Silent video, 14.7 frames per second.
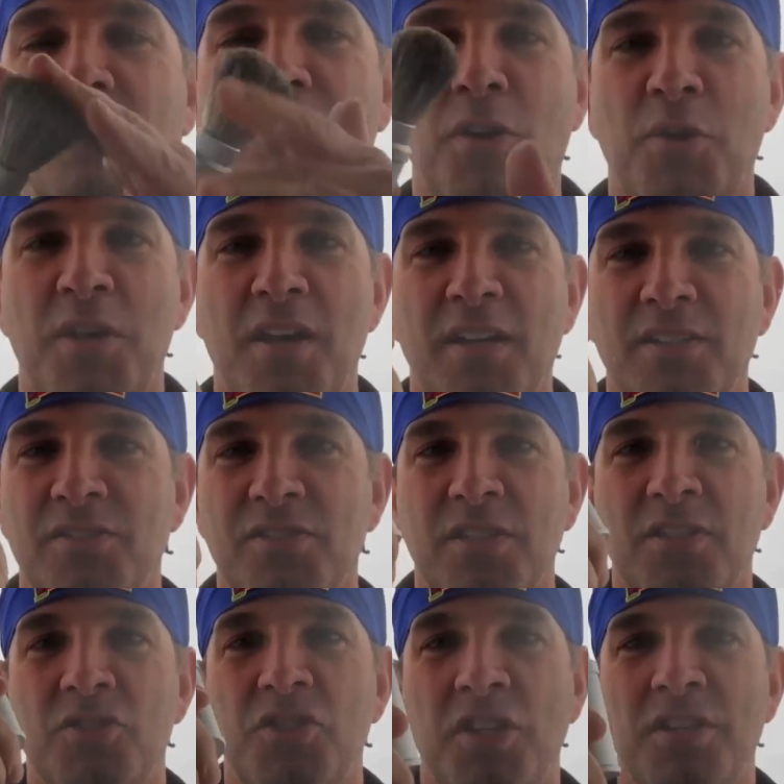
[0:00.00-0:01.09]
Very nice,
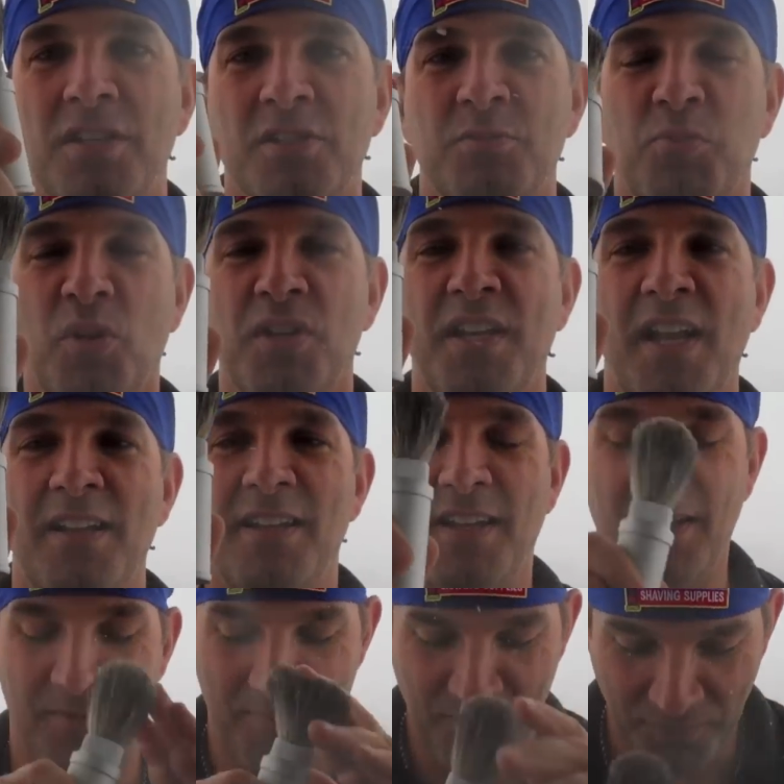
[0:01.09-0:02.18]
ingenious, brilliant
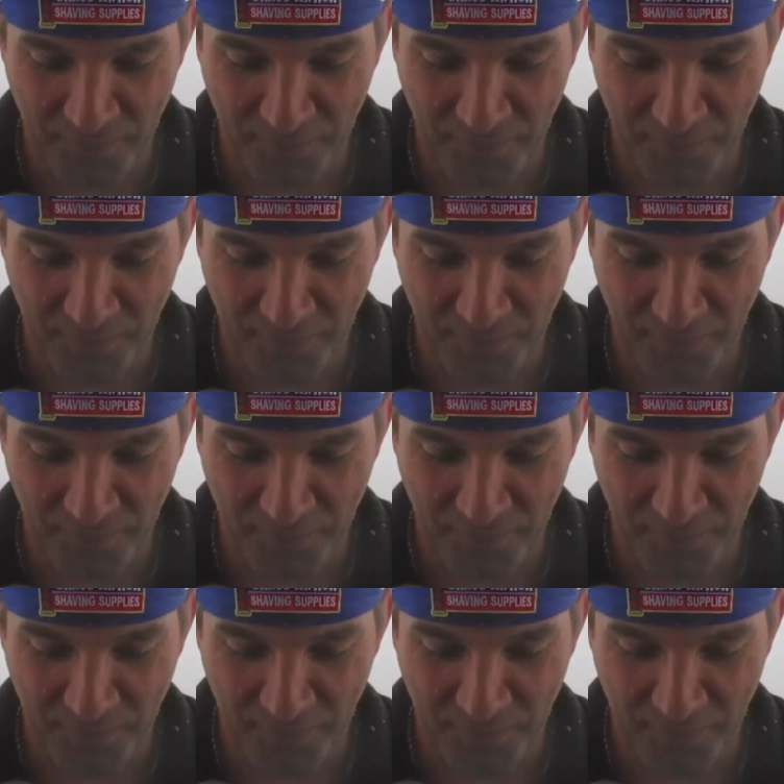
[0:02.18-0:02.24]
idea.